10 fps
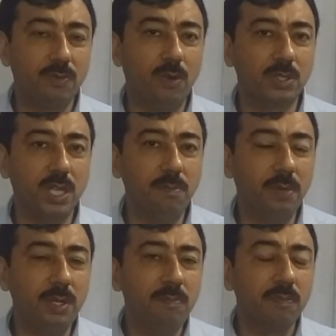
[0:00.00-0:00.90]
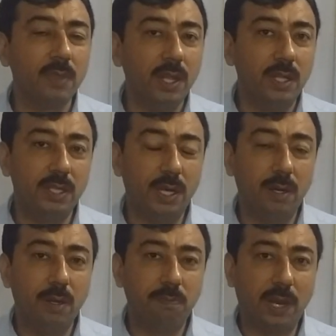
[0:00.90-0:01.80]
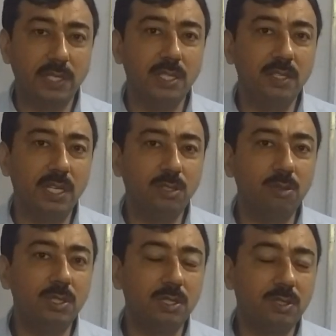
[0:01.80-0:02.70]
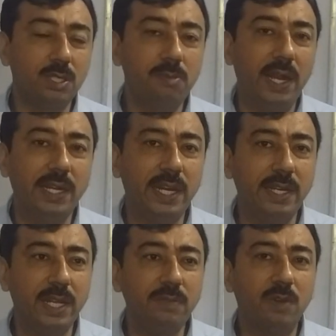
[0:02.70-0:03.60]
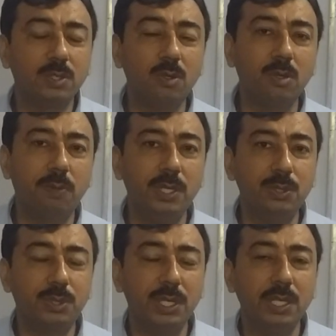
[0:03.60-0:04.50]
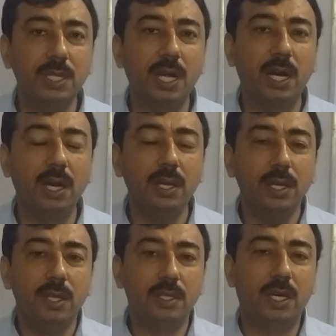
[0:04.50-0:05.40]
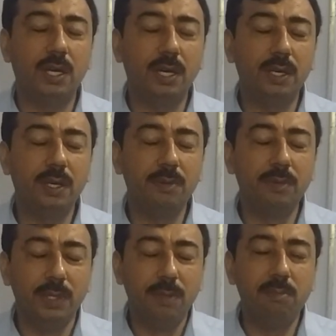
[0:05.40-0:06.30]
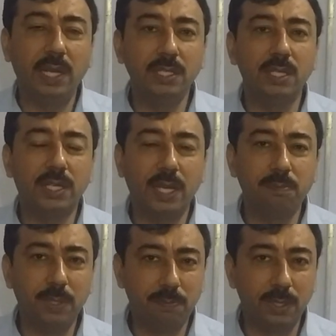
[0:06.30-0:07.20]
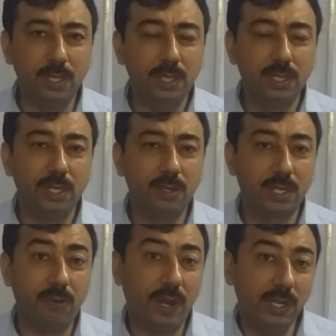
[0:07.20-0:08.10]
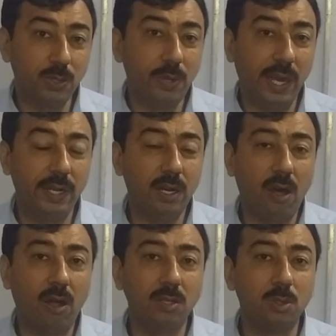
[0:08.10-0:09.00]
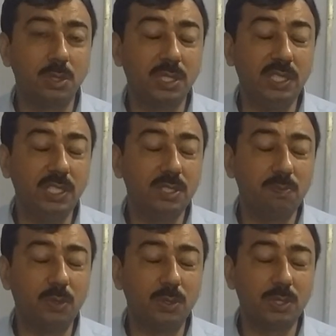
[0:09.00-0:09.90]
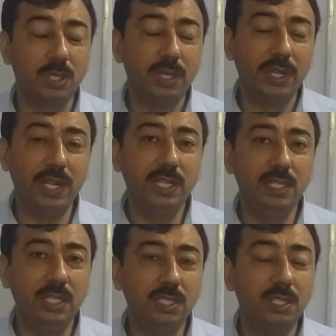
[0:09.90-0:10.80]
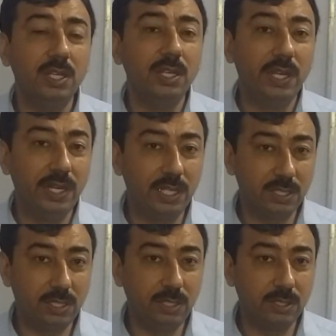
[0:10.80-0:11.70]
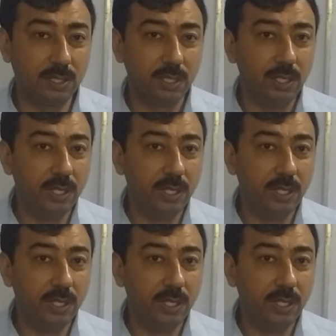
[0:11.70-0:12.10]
For example, the Pakistan's education system at that time was not producing the manager type people required to handle all those keys posts in these industries.